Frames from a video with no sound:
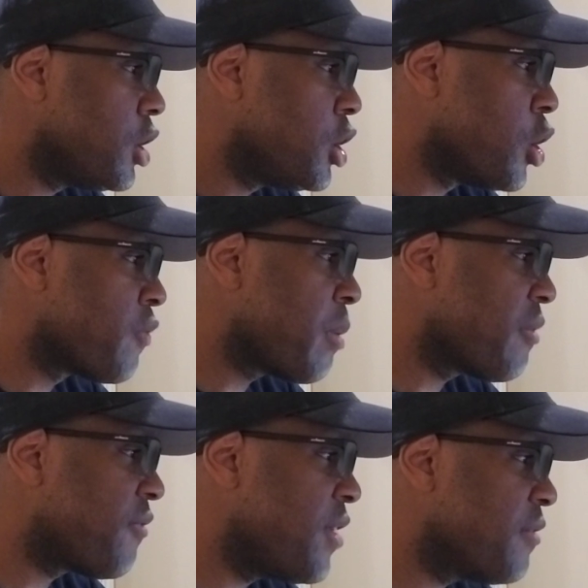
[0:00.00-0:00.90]

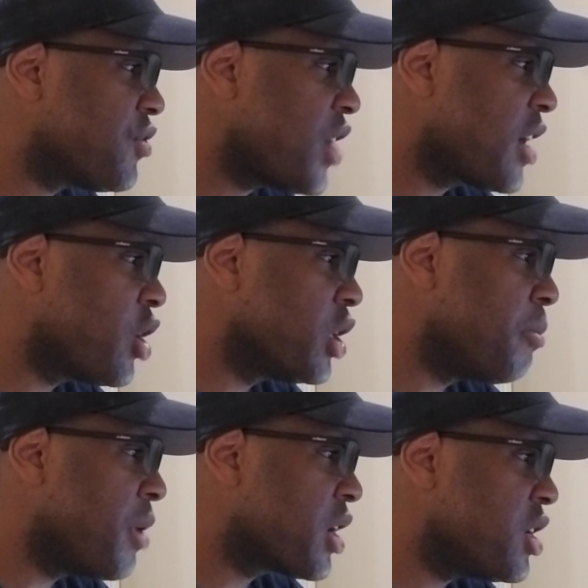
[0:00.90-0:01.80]
November 5th taking on the
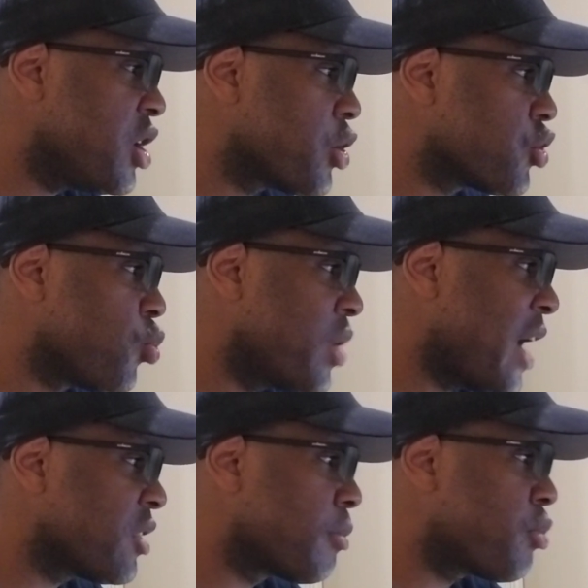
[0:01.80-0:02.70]
Buccaneers
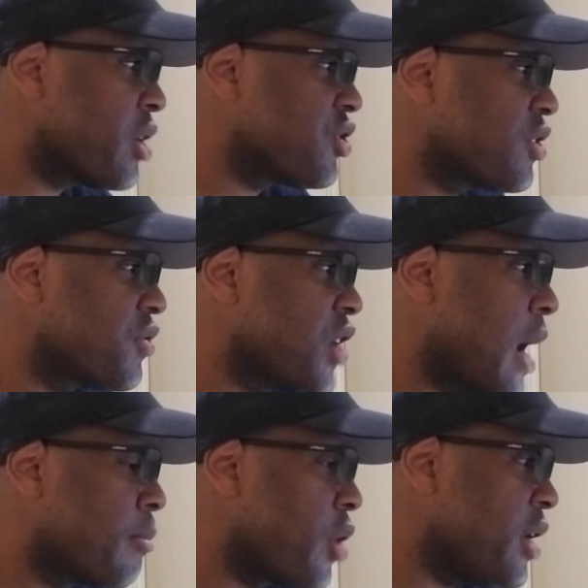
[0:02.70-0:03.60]
without the presence of
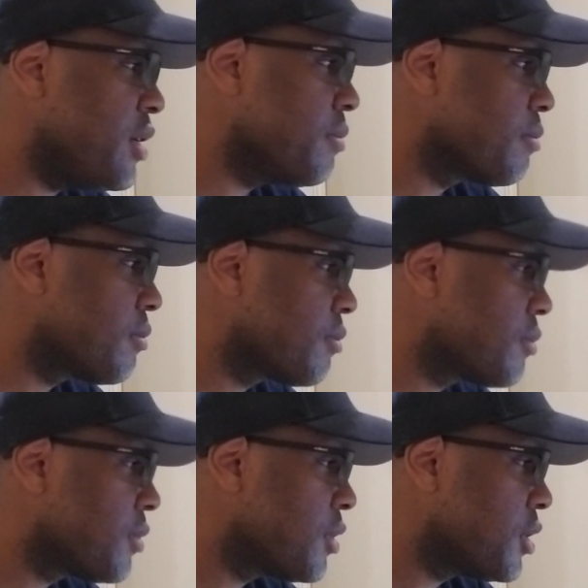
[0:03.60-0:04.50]
Tom Brady.
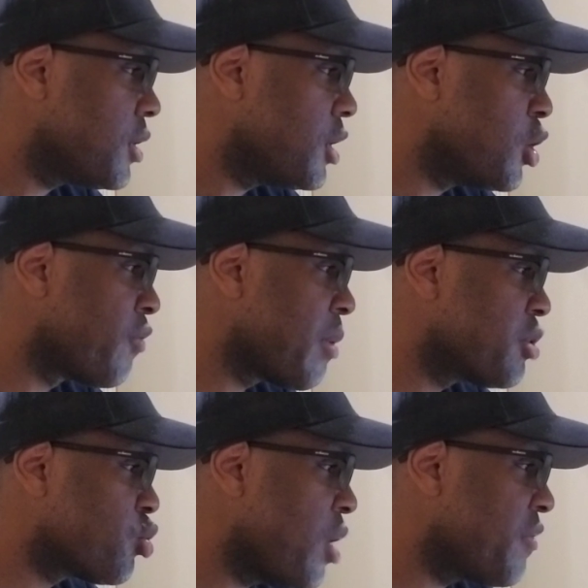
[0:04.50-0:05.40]

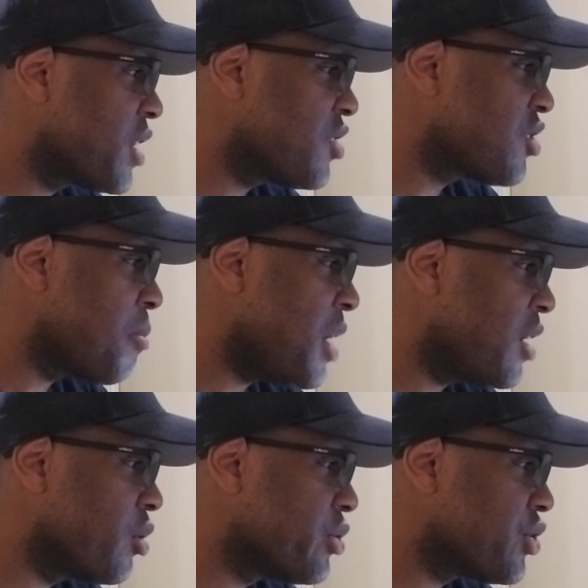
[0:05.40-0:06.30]
November 12th against the
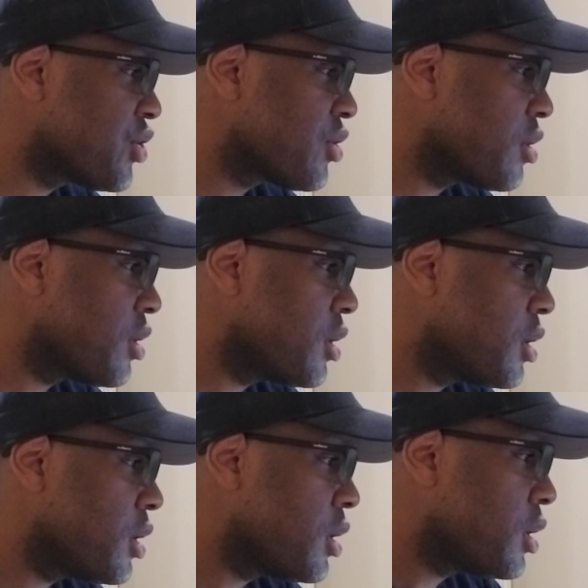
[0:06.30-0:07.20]
Bengals.
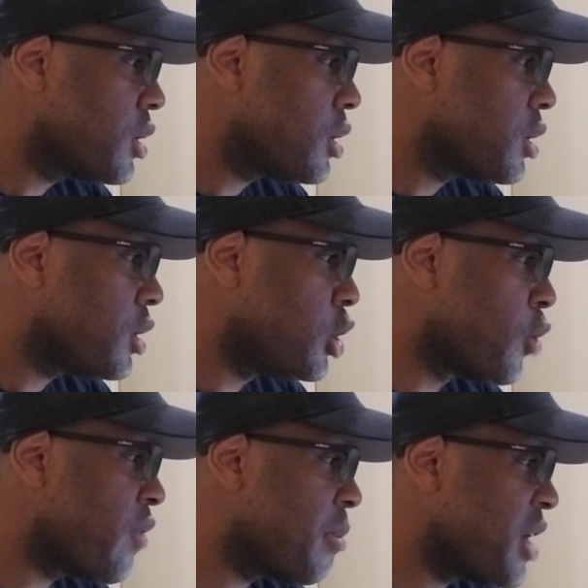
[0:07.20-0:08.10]

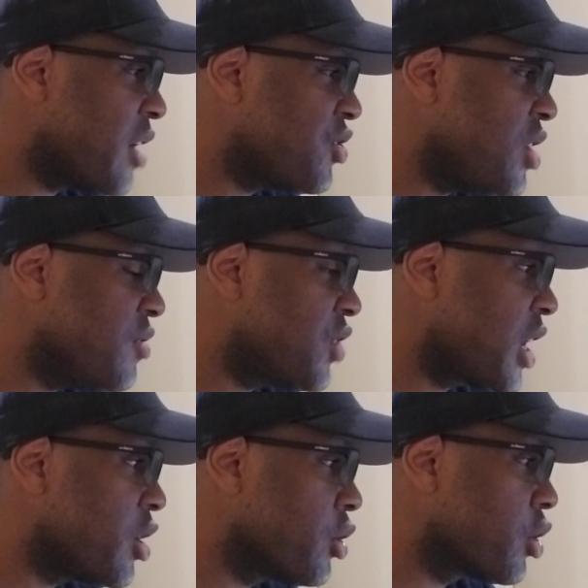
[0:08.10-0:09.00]
November 19th
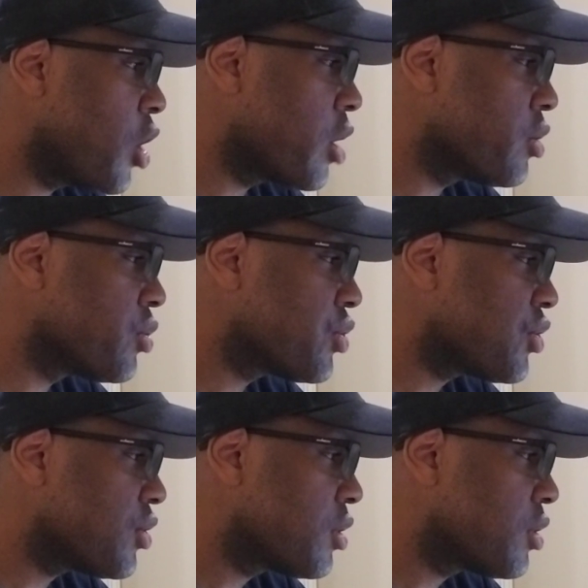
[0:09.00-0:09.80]
taking on the Cardinals.